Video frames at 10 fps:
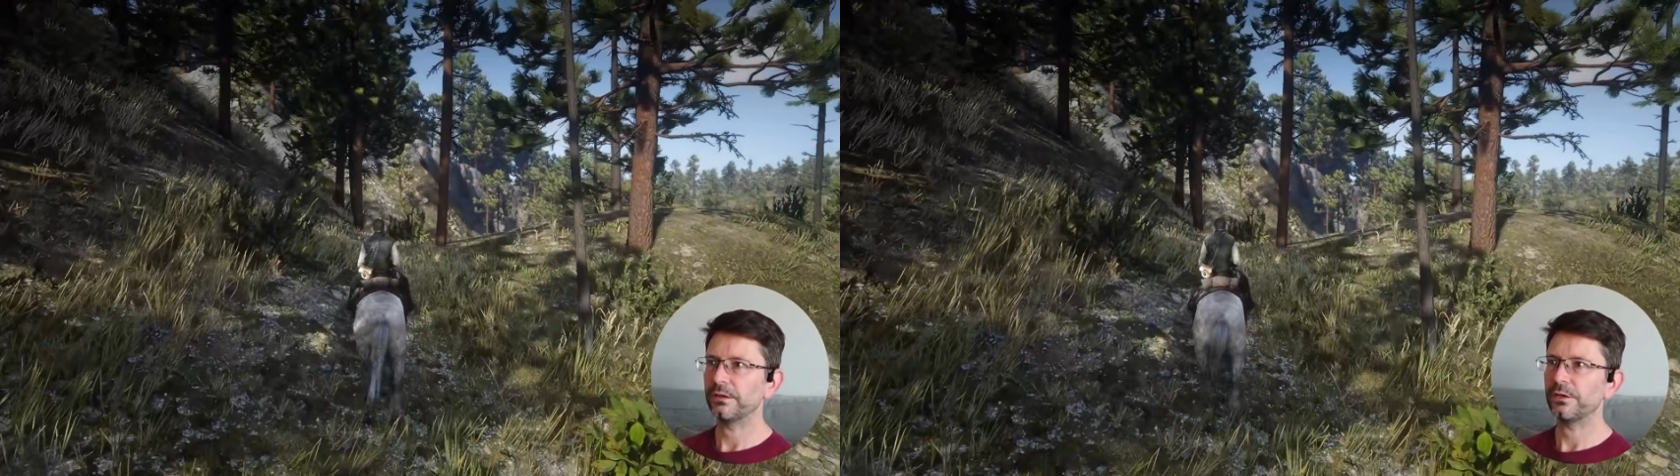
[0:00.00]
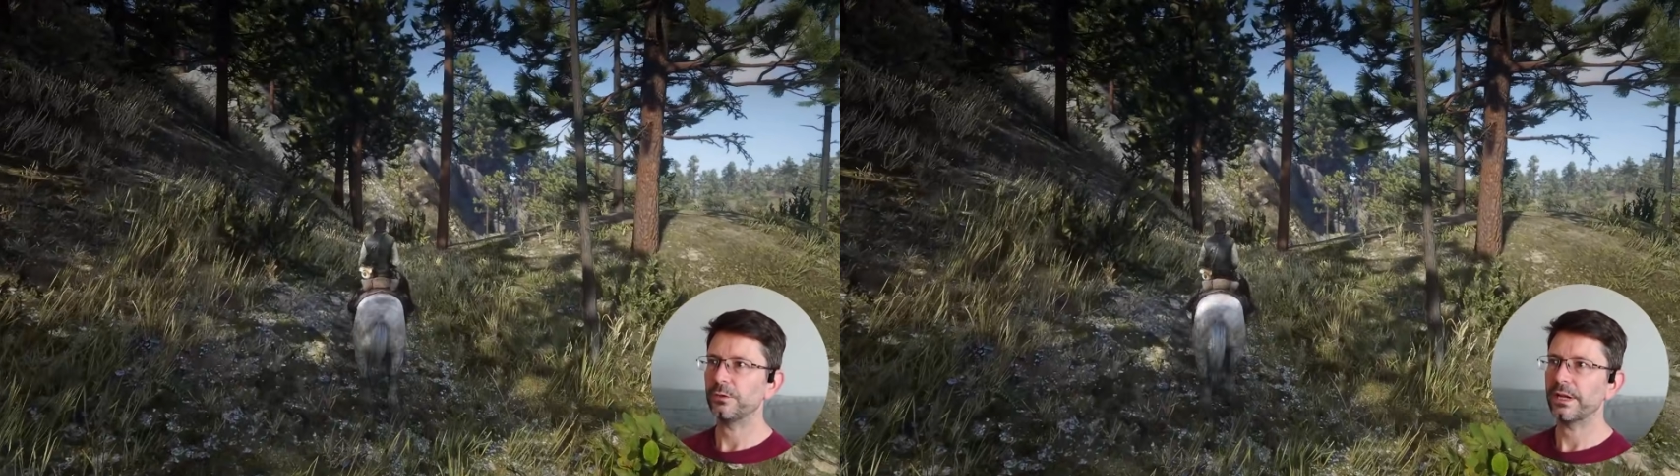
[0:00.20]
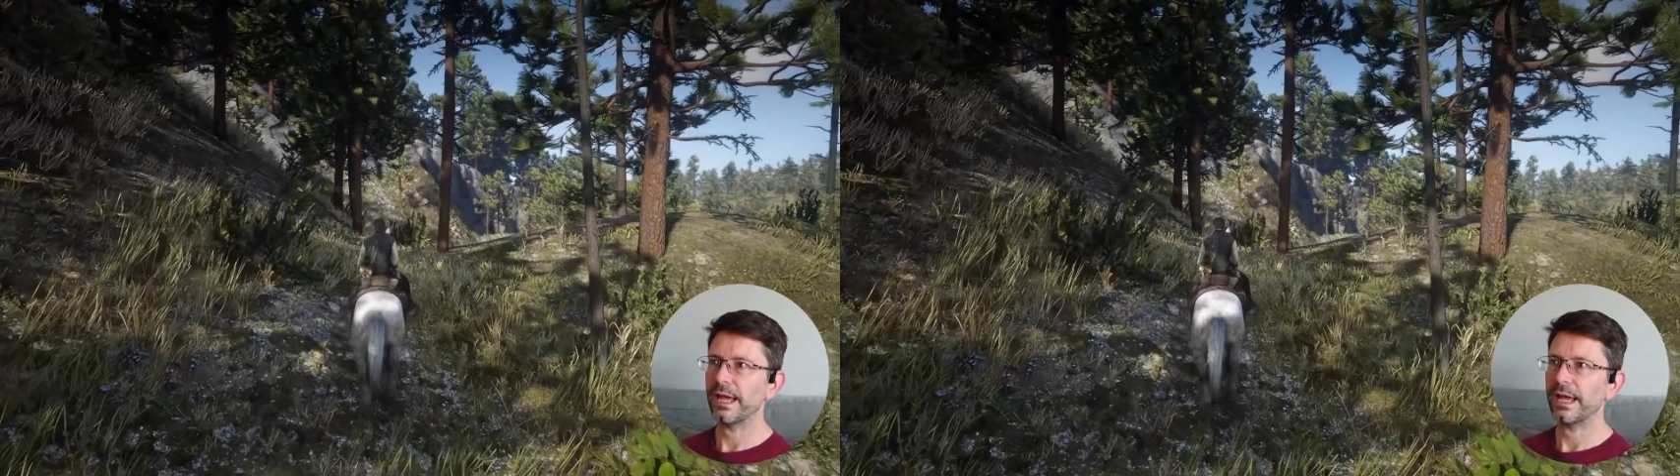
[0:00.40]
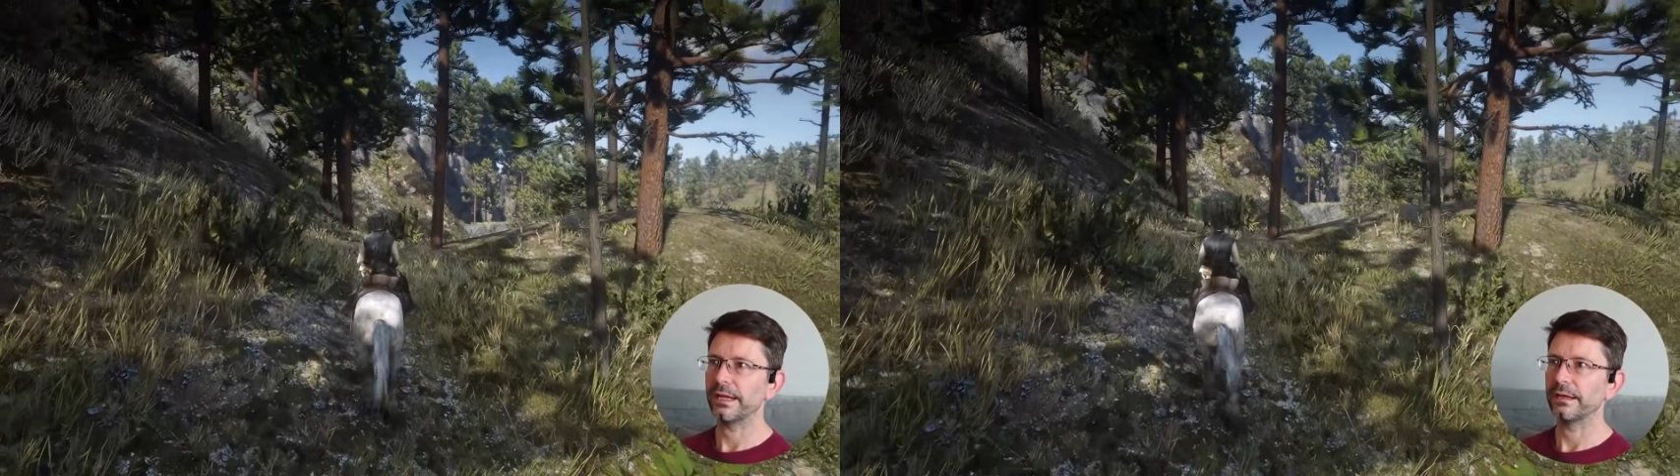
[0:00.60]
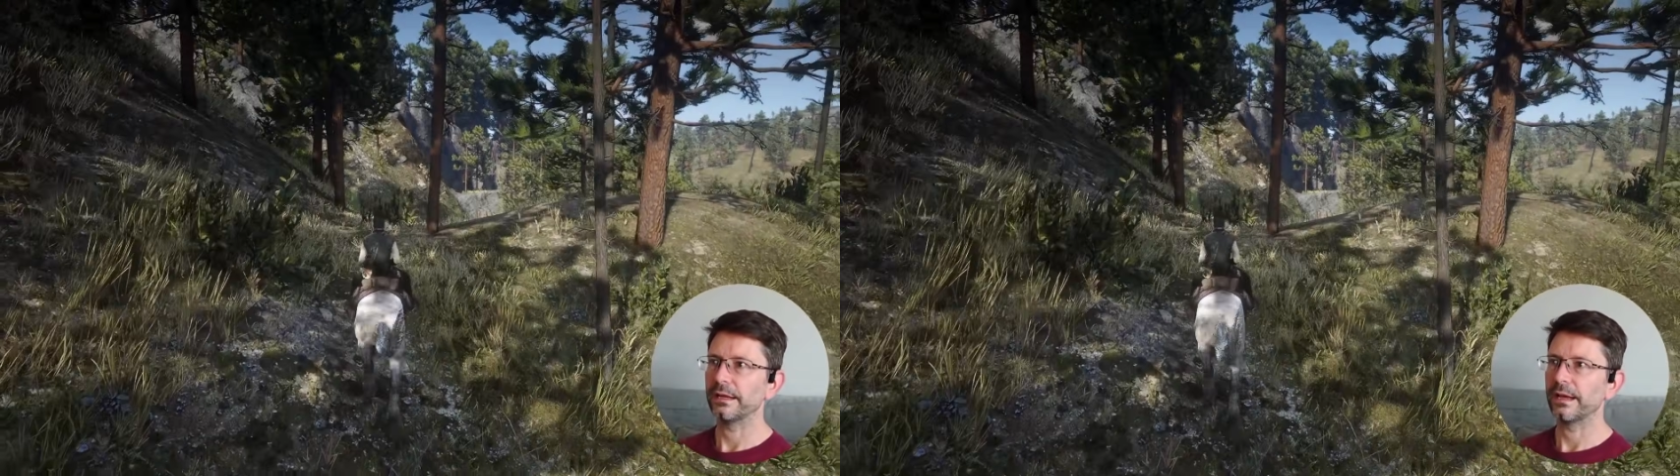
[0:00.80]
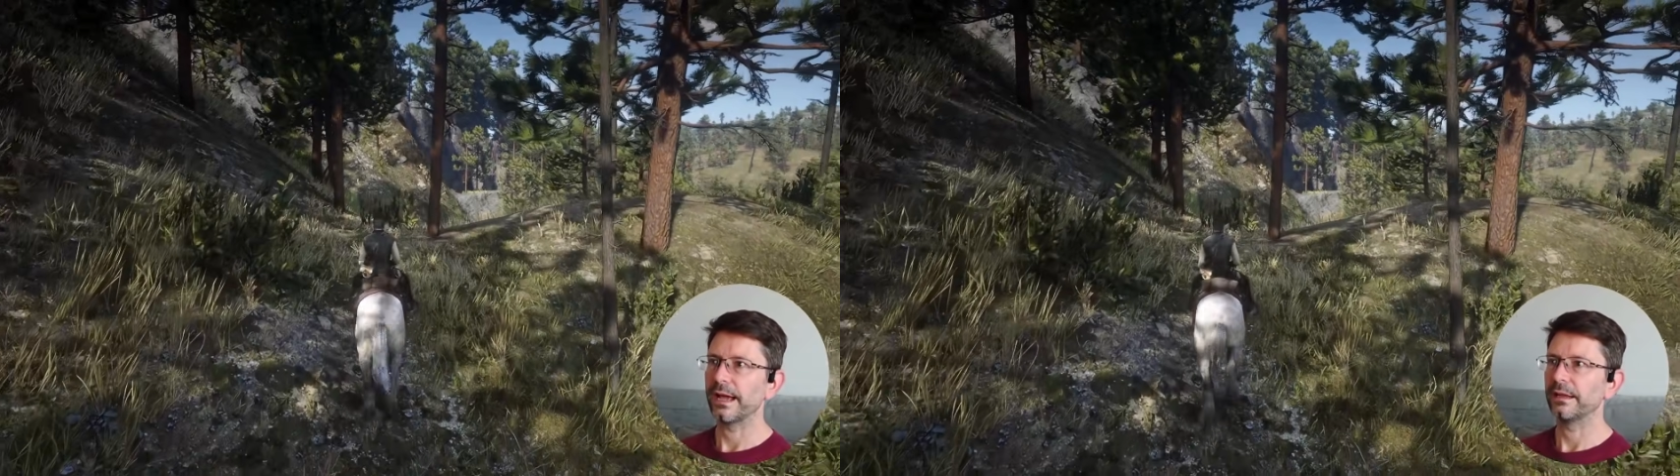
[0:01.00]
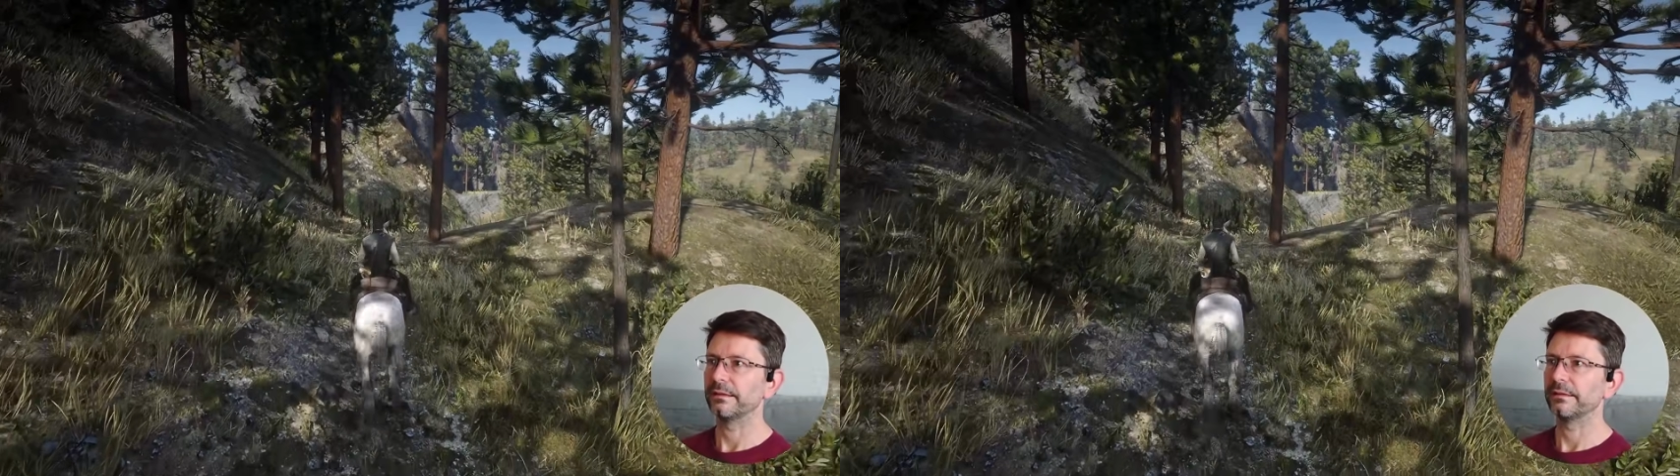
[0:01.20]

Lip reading: the UK and